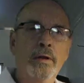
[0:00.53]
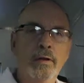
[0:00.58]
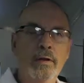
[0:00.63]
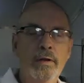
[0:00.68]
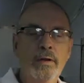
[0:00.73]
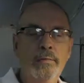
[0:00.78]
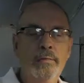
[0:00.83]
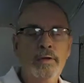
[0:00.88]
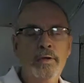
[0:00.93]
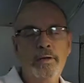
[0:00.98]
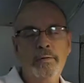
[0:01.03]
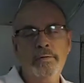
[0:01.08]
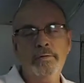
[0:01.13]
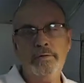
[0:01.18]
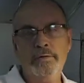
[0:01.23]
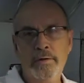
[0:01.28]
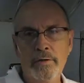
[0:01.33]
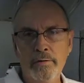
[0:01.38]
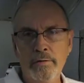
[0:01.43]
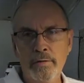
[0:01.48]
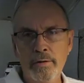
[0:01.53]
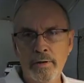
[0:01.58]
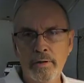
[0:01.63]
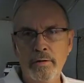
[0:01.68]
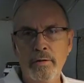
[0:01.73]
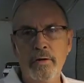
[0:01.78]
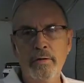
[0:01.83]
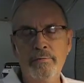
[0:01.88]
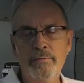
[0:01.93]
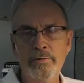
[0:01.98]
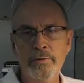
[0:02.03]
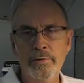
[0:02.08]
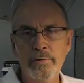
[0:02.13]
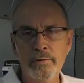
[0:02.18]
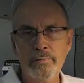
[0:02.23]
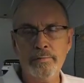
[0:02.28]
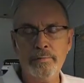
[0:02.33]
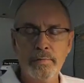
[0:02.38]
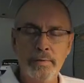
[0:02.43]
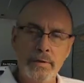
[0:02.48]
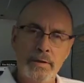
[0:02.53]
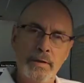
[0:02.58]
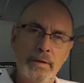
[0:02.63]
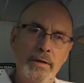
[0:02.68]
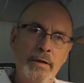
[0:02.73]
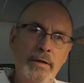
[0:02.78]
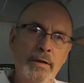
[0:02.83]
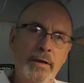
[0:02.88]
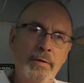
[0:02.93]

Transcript: Hi, my name is Terry Lee Oeffner, and